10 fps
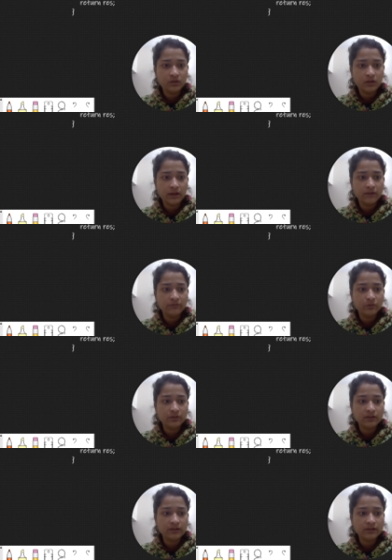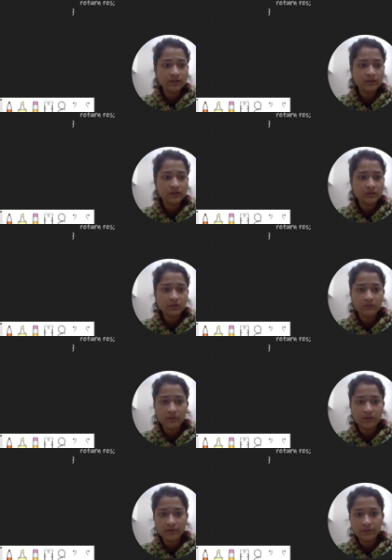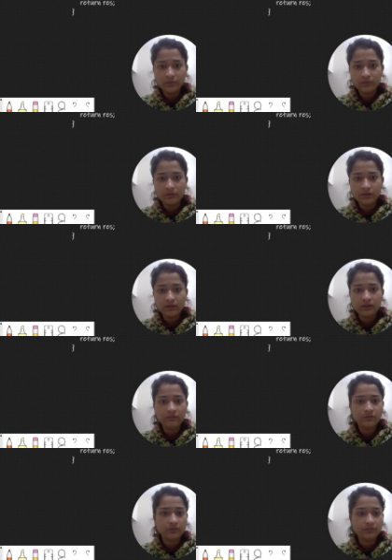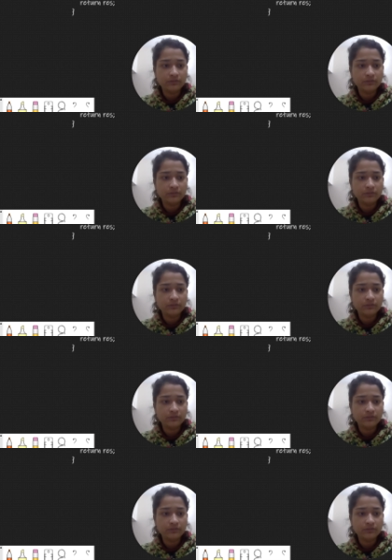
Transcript: and 4 is occurring 1, 2, 3 and 4.